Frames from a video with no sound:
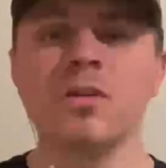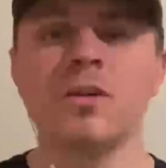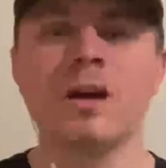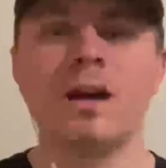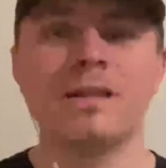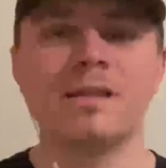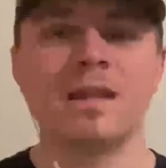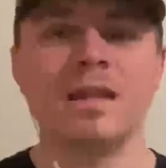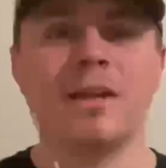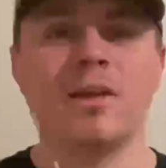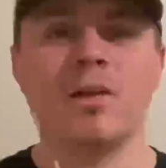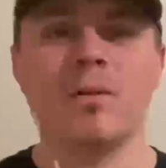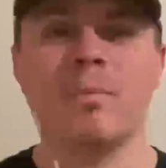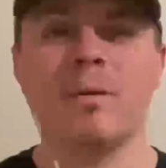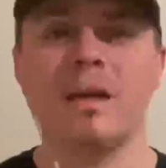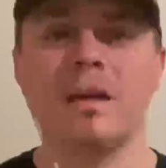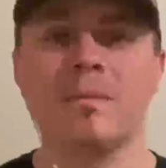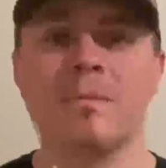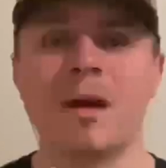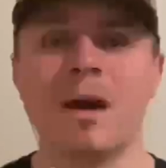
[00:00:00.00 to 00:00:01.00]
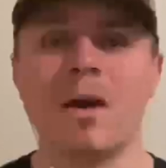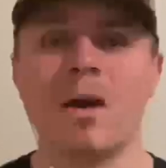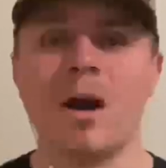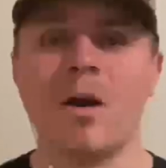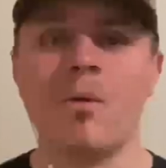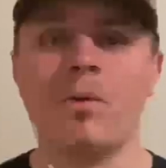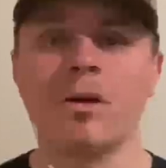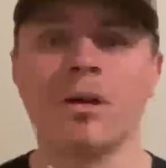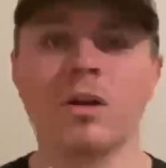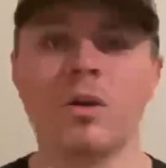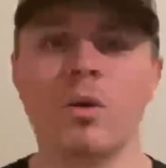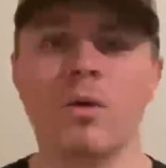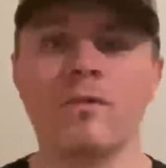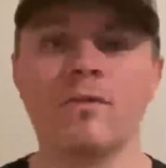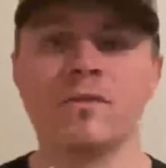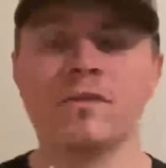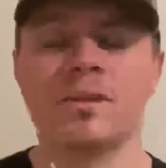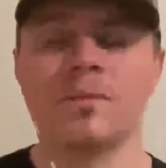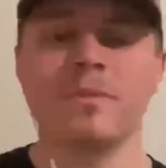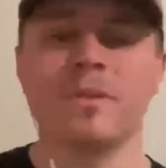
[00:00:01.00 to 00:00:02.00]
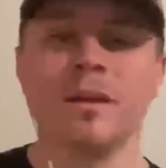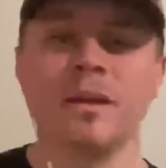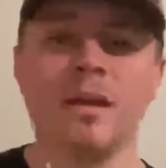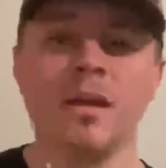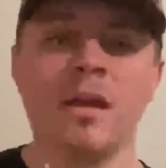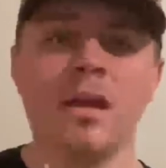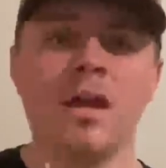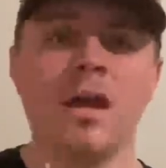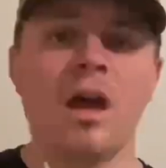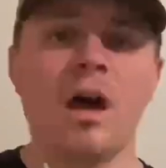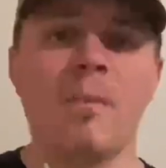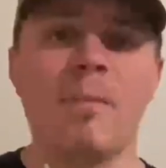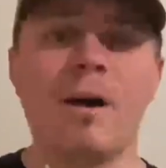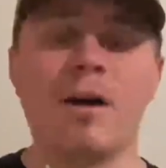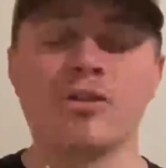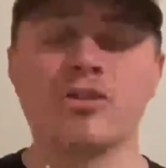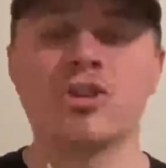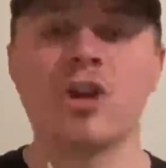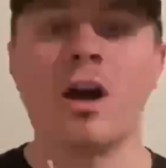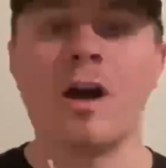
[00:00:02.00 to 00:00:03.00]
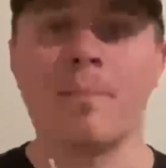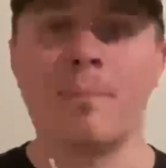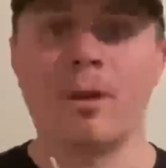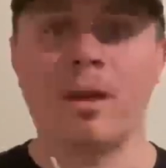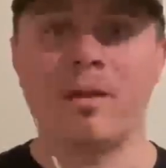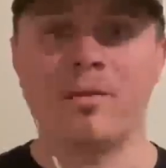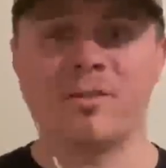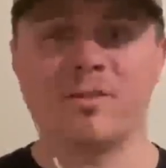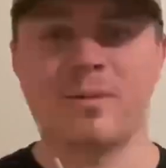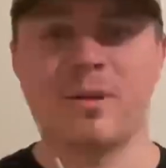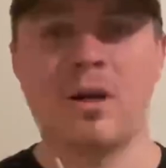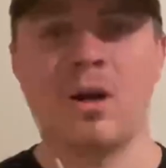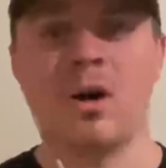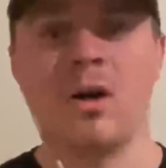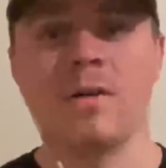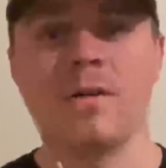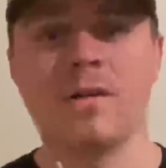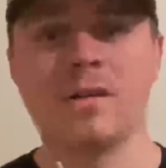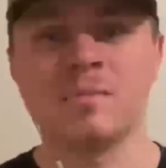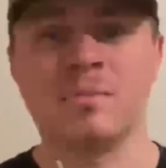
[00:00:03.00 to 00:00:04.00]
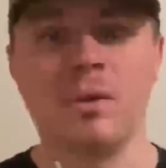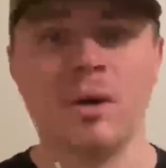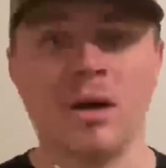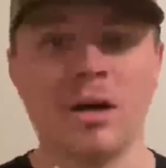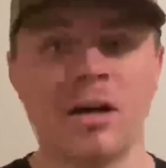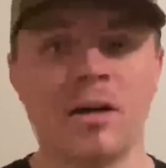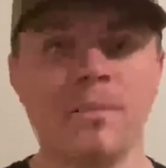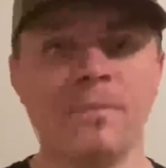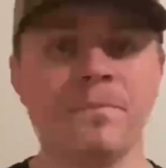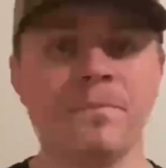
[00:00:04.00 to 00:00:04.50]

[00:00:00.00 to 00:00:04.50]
guys that European mount, I want to go over something about shot placement on this buck.